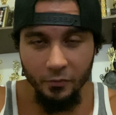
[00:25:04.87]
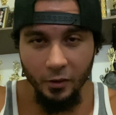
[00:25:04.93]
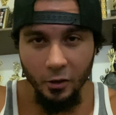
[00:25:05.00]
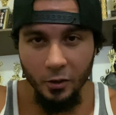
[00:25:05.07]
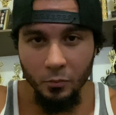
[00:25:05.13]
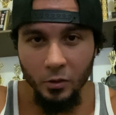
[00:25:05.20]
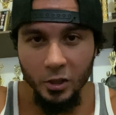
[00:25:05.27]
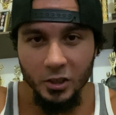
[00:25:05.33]

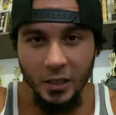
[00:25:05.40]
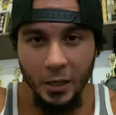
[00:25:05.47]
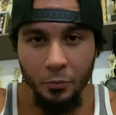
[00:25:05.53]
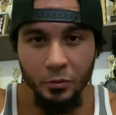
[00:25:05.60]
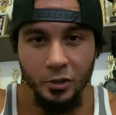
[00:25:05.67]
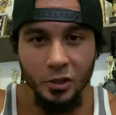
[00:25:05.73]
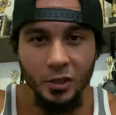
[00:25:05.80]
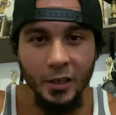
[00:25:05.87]
very much. I
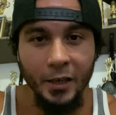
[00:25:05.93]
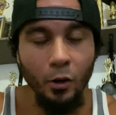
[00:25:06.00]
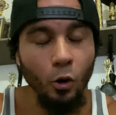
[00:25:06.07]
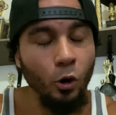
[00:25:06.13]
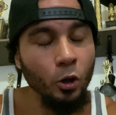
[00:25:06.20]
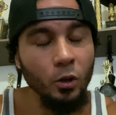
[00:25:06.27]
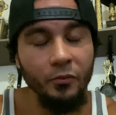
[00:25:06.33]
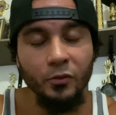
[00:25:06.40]
appreciate
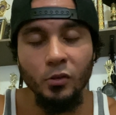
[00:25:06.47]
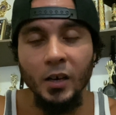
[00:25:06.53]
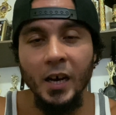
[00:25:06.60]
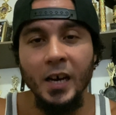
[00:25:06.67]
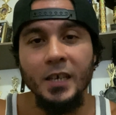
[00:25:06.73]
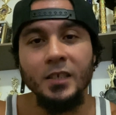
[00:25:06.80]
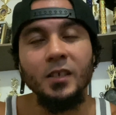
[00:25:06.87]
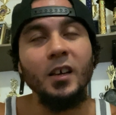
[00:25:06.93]
all of you
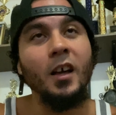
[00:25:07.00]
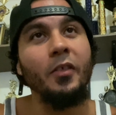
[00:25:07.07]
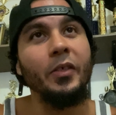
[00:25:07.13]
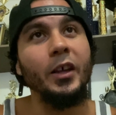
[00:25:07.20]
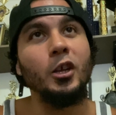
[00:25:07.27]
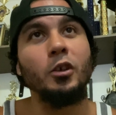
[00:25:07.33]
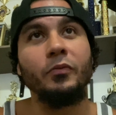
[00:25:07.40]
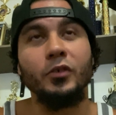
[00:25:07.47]
guys.
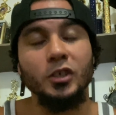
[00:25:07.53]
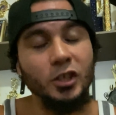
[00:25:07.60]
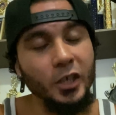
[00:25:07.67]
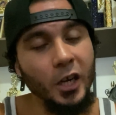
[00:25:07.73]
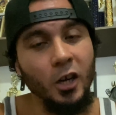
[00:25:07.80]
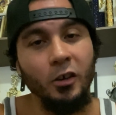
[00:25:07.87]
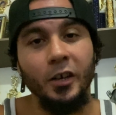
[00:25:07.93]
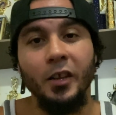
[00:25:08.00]
Thank you for
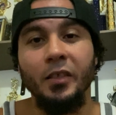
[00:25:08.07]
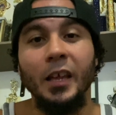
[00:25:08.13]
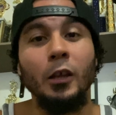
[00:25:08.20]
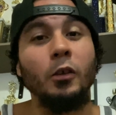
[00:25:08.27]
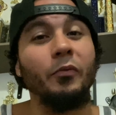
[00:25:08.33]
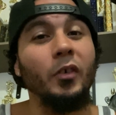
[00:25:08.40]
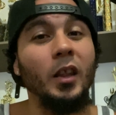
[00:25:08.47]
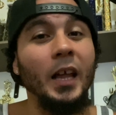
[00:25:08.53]
sharing. Thank
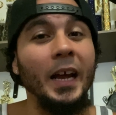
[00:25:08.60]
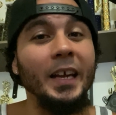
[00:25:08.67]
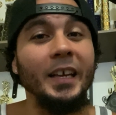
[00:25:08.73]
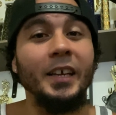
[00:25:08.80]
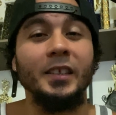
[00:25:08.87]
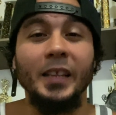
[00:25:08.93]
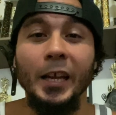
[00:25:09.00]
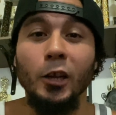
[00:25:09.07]
you for
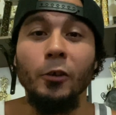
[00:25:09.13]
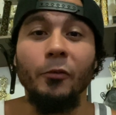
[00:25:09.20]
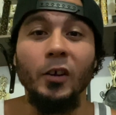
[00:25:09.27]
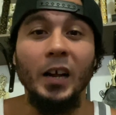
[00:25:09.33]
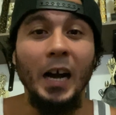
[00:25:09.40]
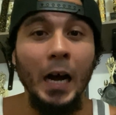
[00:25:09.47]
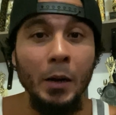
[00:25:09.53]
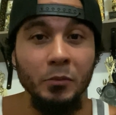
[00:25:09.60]
liking. Thank you for
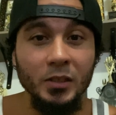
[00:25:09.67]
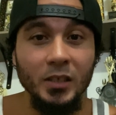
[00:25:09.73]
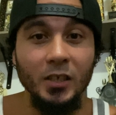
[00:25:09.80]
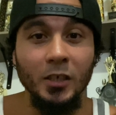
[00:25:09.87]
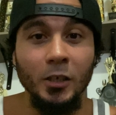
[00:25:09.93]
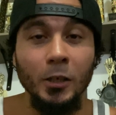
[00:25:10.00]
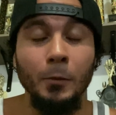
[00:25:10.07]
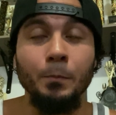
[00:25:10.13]

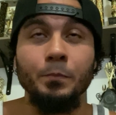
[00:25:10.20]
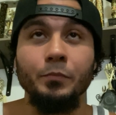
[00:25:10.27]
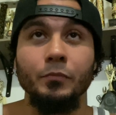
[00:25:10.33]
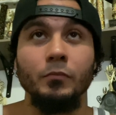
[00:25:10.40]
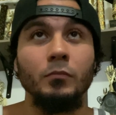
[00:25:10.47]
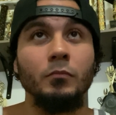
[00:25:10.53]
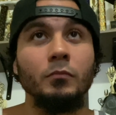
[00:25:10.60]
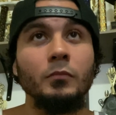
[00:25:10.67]
commenting.
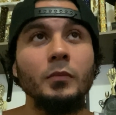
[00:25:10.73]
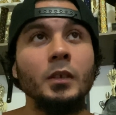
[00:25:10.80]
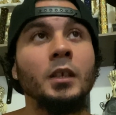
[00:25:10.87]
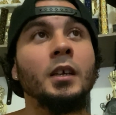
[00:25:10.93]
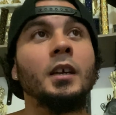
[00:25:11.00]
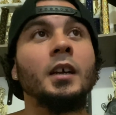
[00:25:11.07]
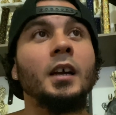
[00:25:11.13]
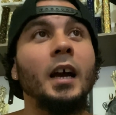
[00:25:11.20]

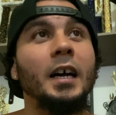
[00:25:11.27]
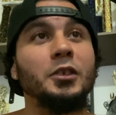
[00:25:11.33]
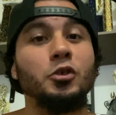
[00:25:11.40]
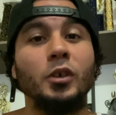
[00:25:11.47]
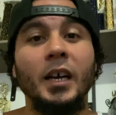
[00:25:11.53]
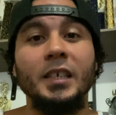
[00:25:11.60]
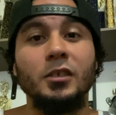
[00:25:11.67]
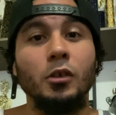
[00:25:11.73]
As you
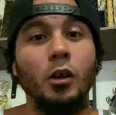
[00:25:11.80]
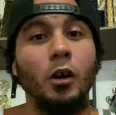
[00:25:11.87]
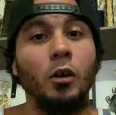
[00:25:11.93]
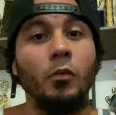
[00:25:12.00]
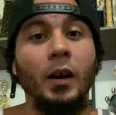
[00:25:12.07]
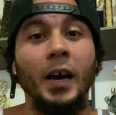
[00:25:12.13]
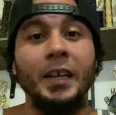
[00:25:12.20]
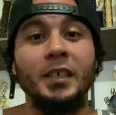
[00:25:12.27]
guys
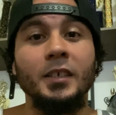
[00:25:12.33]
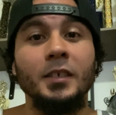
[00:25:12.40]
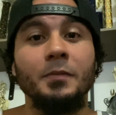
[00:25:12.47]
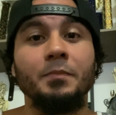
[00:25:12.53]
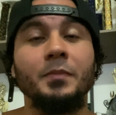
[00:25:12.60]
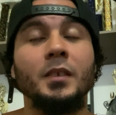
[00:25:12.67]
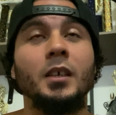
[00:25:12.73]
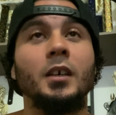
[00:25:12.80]
know, I
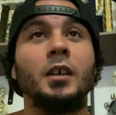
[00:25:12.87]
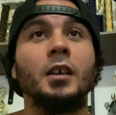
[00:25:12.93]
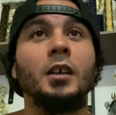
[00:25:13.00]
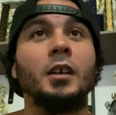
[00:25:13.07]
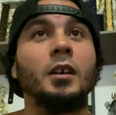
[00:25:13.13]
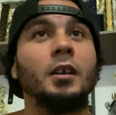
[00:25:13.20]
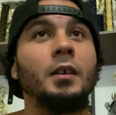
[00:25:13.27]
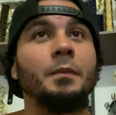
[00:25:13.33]

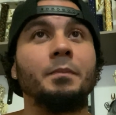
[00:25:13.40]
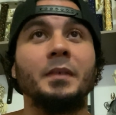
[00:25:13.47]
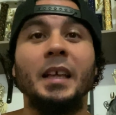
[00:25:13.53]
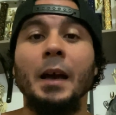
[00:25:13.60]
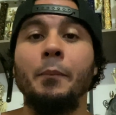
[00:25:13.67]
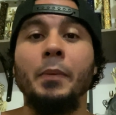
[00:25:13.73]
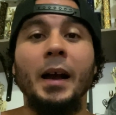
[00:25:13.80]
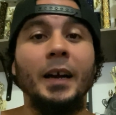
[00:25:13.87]

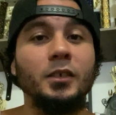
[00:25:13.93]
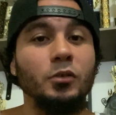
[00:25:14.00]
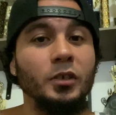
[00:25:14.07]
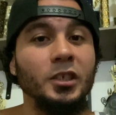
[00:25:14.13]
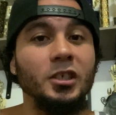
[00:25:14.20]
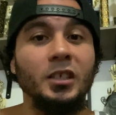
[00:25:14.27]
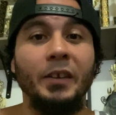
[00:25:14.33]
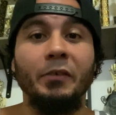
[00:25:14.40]
get back to
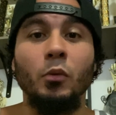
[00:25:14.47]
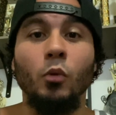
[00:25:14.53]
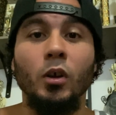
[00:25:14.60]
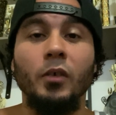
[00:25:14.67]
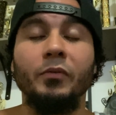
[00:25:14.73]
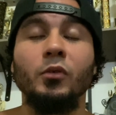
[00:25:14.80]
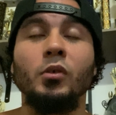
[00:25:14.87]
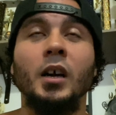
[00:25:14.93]
each and every one
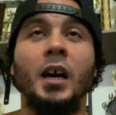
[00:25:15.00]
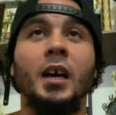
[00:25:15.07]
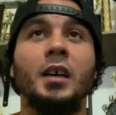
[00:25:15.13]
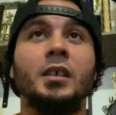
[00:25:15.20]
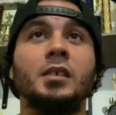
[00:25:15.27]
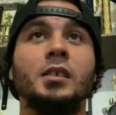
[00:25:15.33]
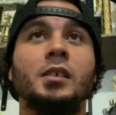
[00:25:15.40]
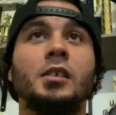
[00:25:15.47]
of you
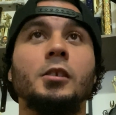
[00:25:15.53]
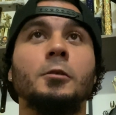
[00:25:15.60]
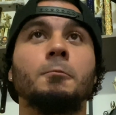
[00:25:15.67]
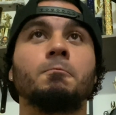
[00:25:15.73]
guys